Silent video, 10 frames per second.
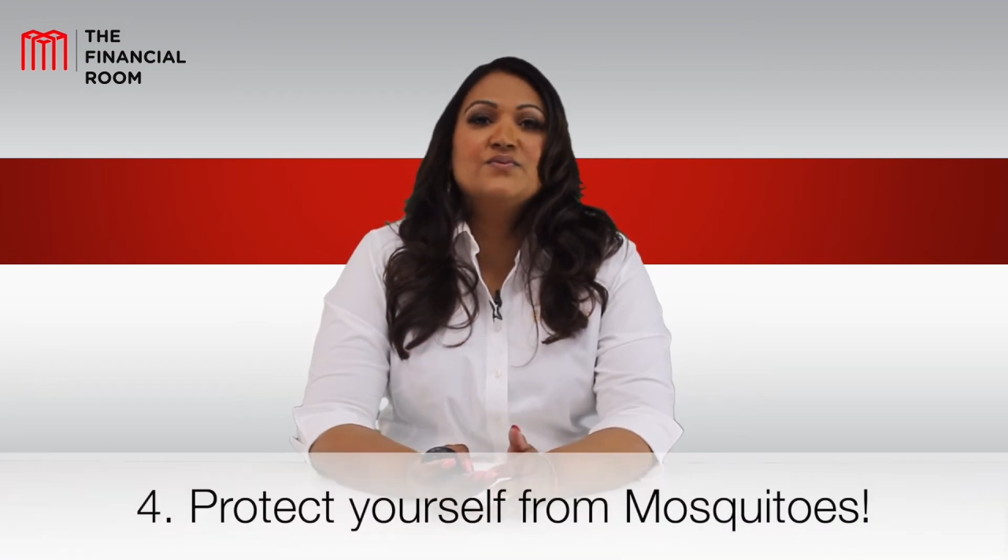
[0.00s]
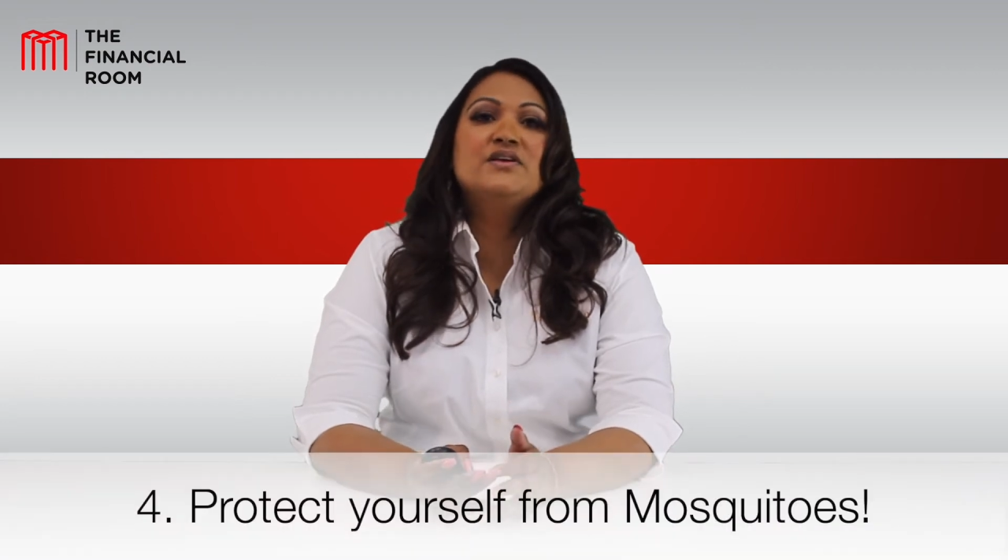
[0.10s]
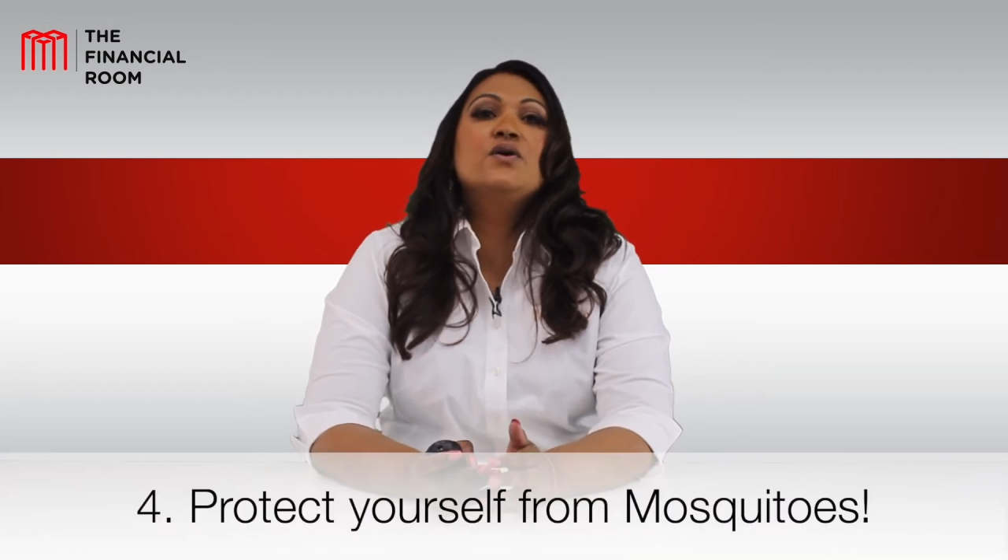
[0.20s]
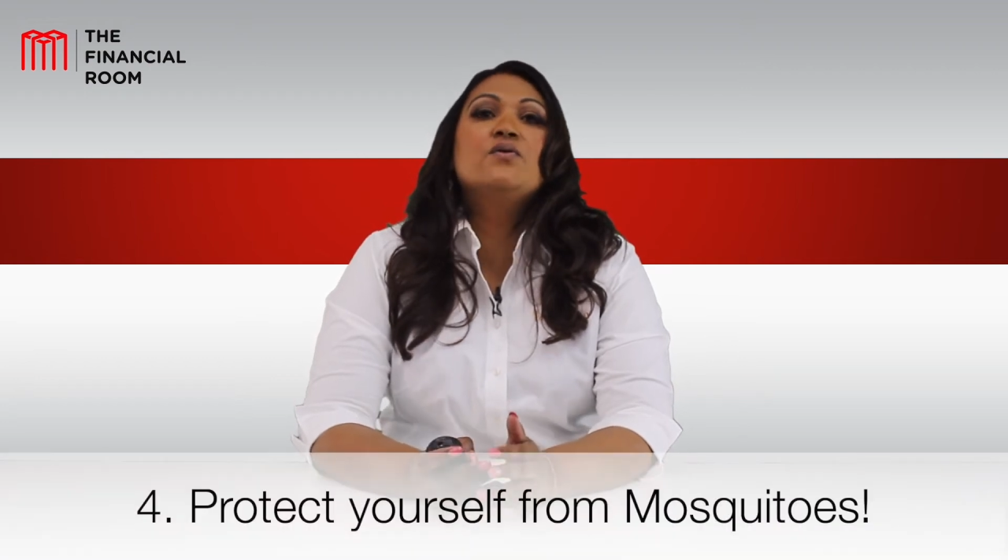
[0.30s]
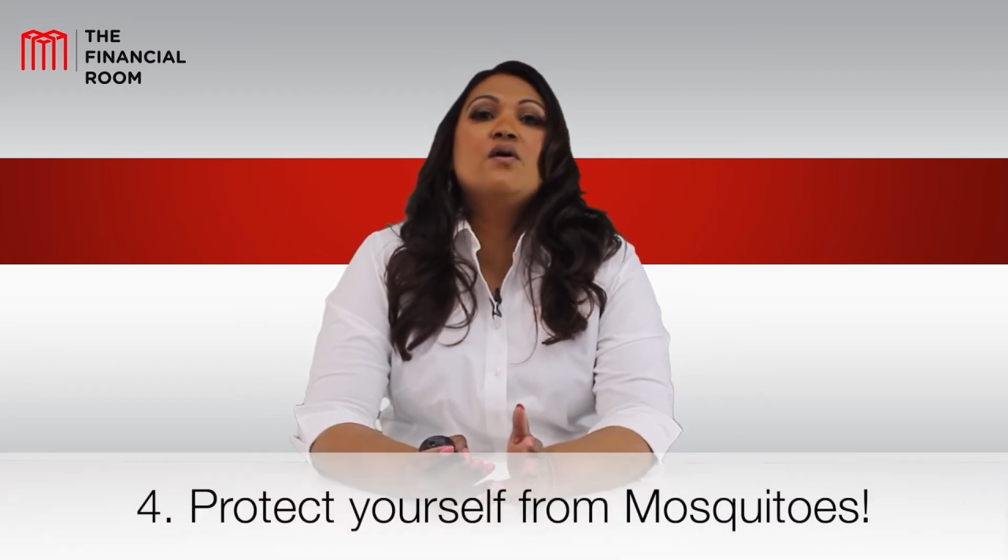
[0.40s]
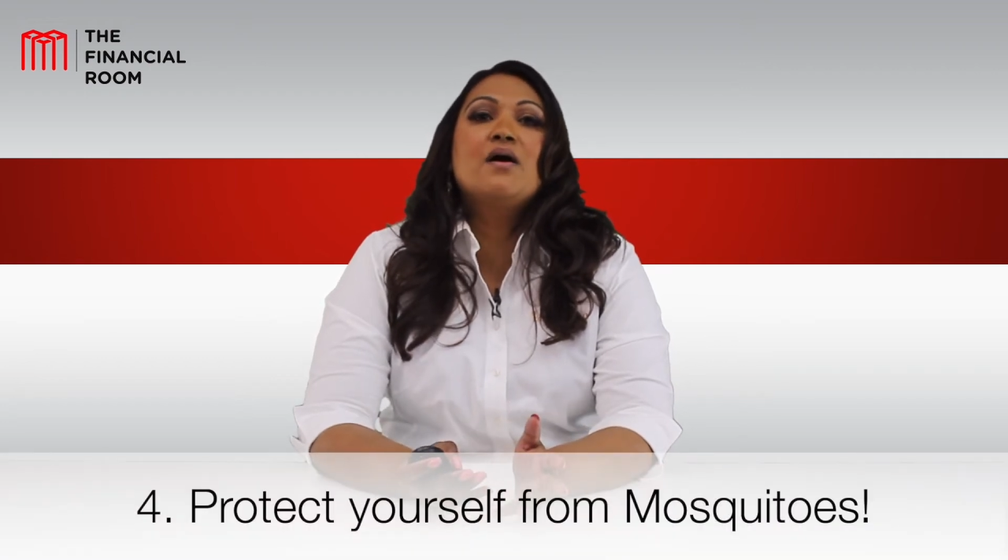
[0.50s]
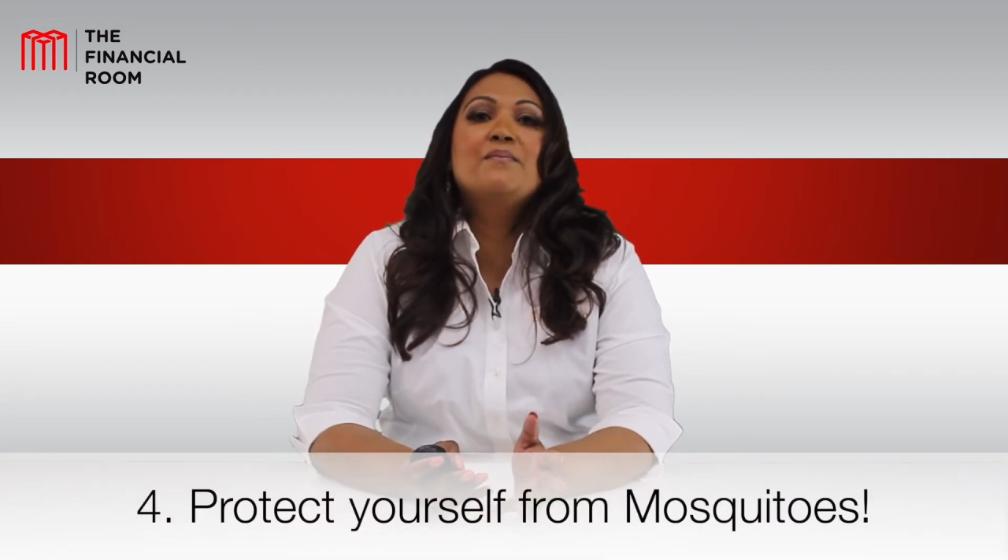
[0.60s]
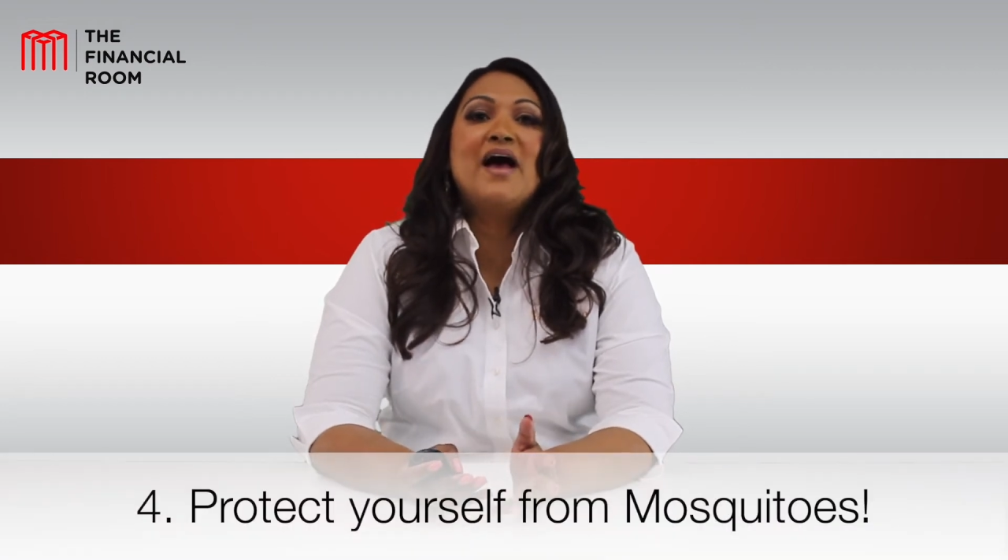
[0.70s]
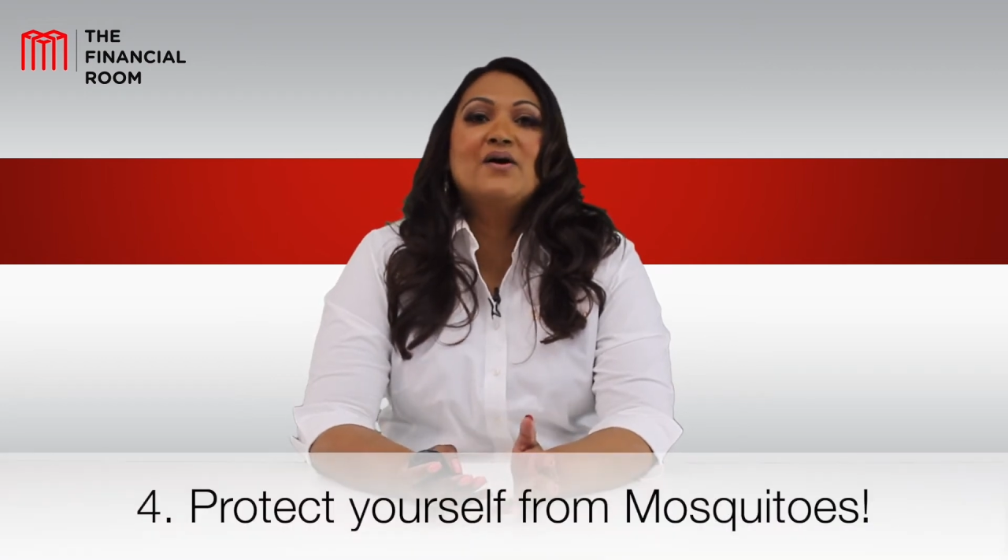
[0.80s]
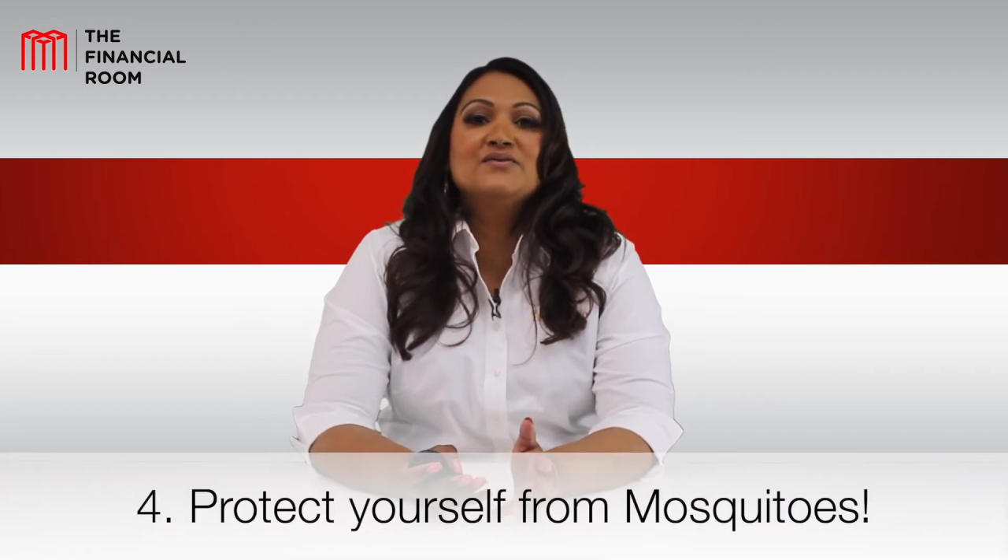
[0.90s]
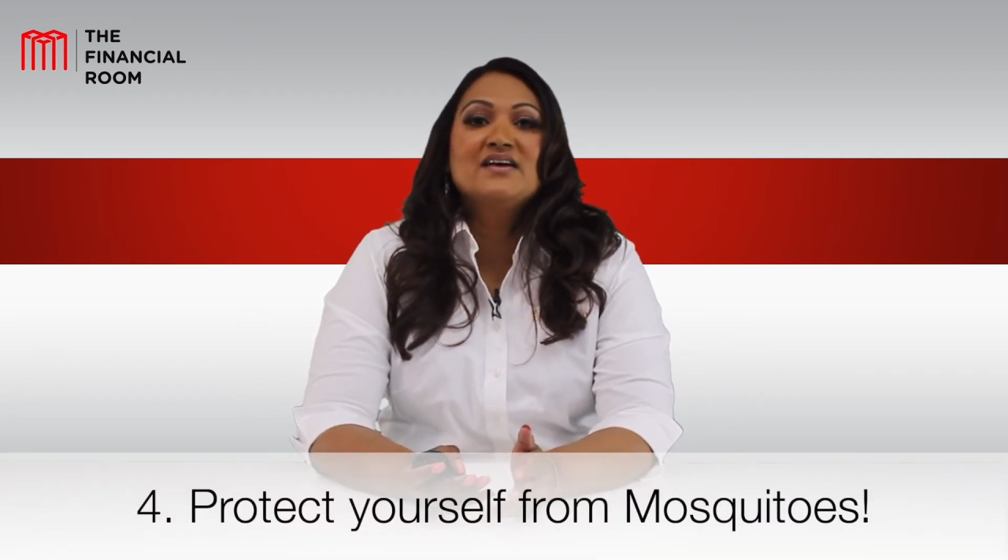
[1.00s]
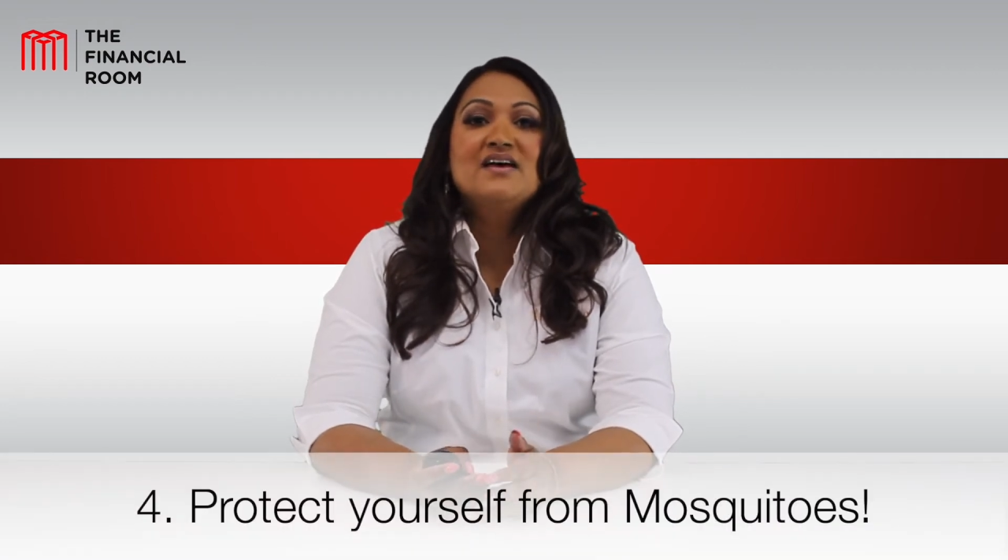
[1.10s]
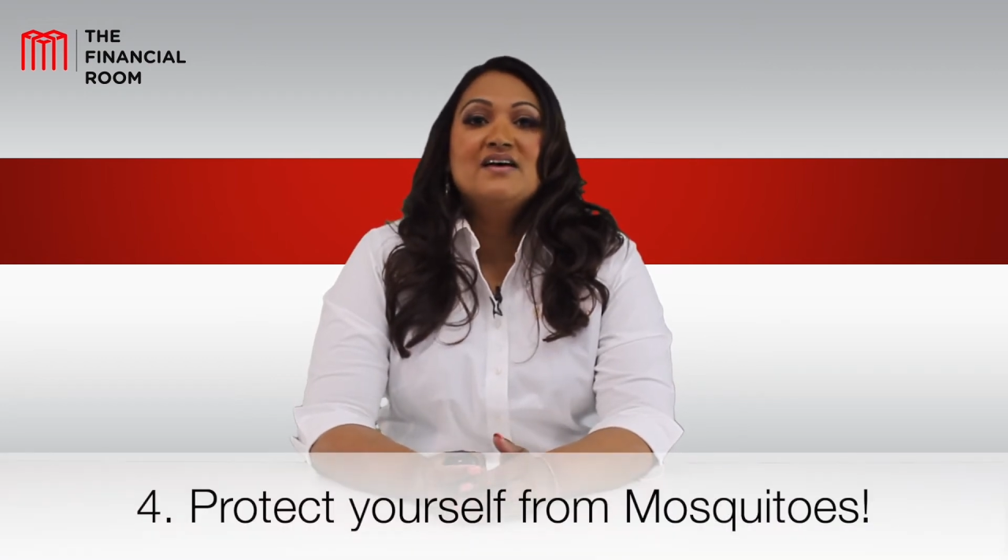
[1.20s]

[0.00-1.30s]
We know about